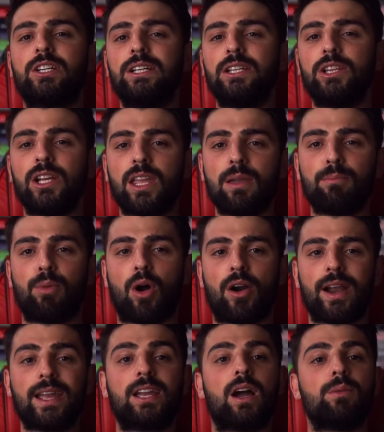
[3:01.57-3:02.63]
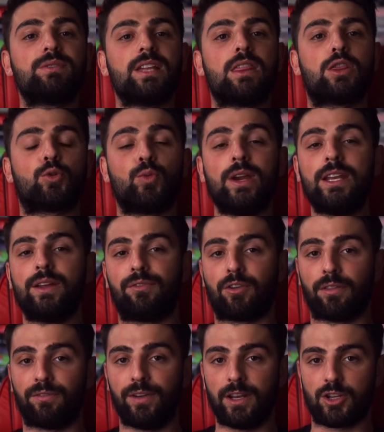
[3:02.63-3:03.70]
a good-looking bar and comes in three
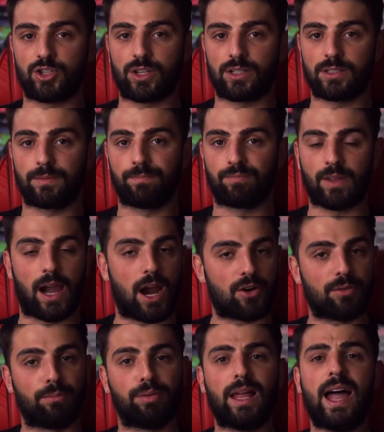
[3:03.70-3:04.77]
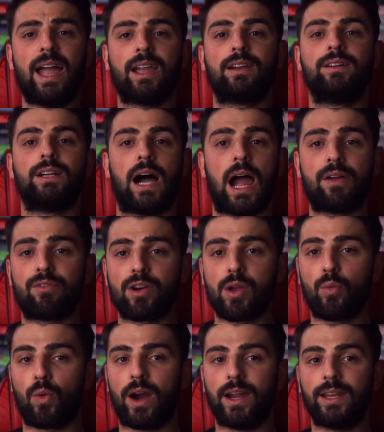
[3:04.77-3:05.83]
different finishes: iron black, ivory
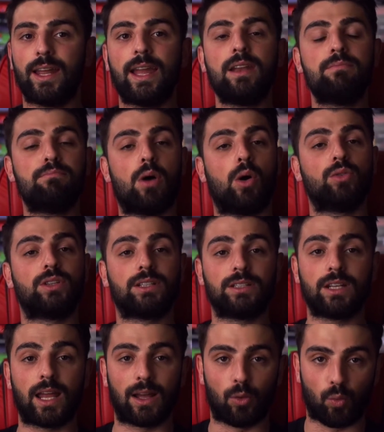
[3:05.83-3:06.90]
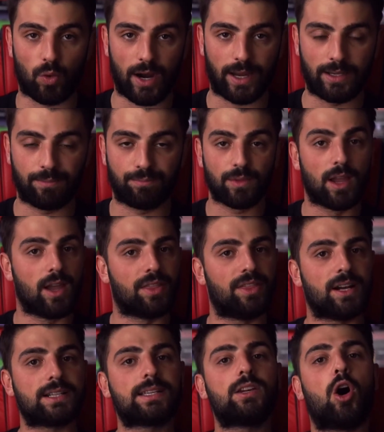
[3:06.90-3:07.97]
white, and mountain white.
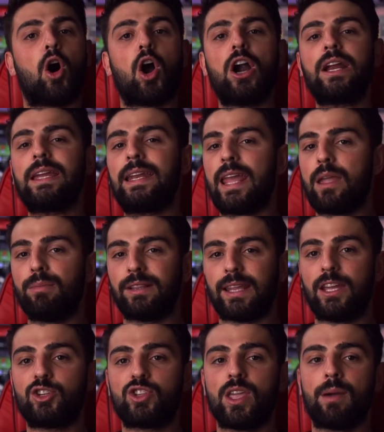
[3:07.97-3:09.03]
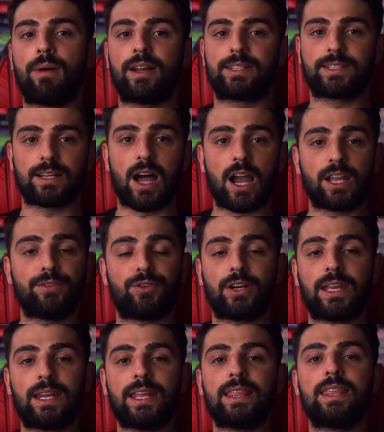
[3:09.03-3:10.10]
There's an ARC-enabled H D M I socket for
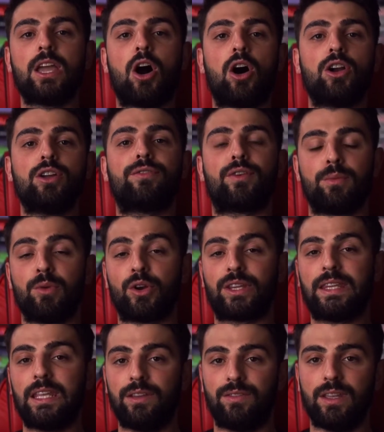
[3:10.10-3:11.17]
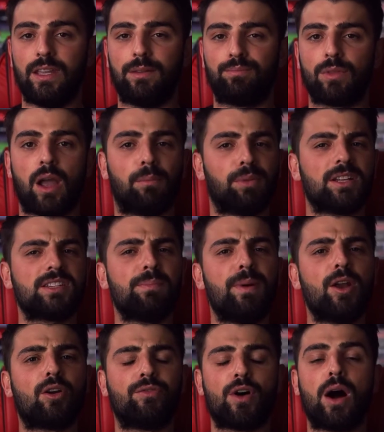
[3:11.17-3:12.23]
getting the audio from your T V, plus a
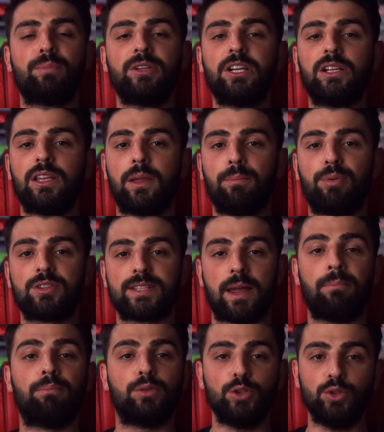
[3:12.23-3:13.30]
pair of optical inputs and